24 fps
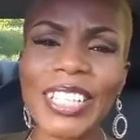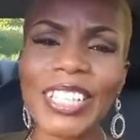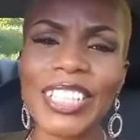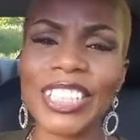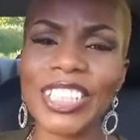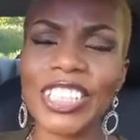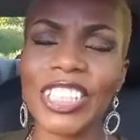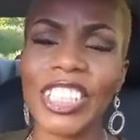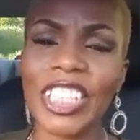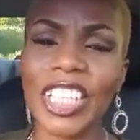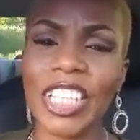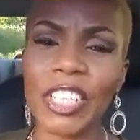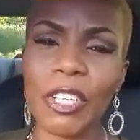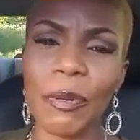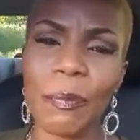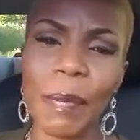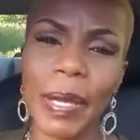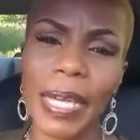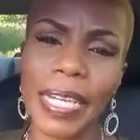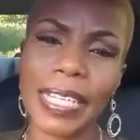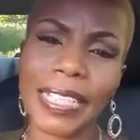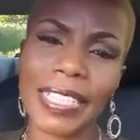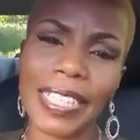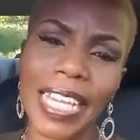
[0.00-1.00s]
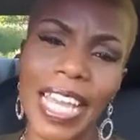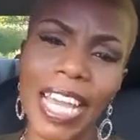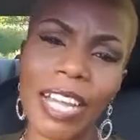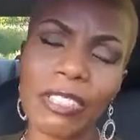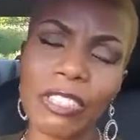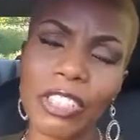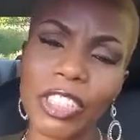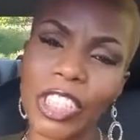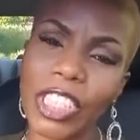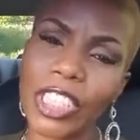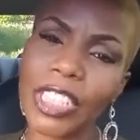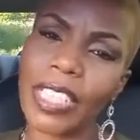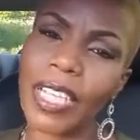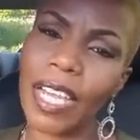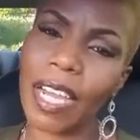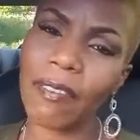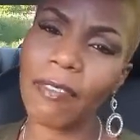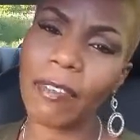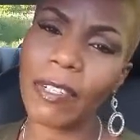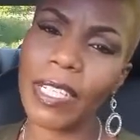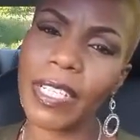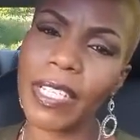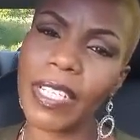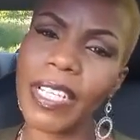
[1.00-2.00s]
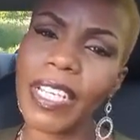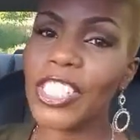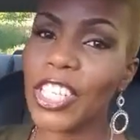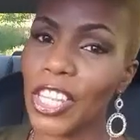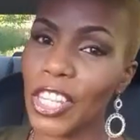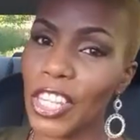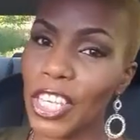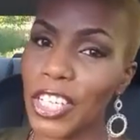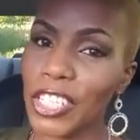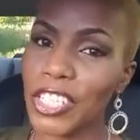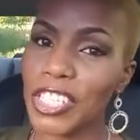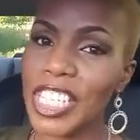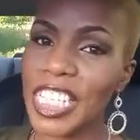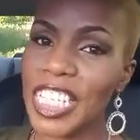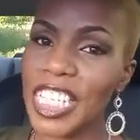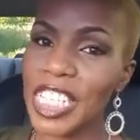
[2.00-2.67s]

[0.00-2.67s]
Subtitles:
cushion in your bank account should cover it. So there's the